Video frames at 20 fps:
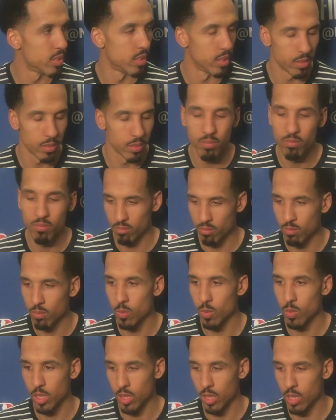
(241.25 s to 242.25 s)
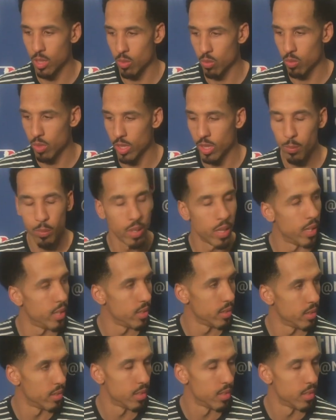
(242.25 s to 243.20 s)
to, you know, really play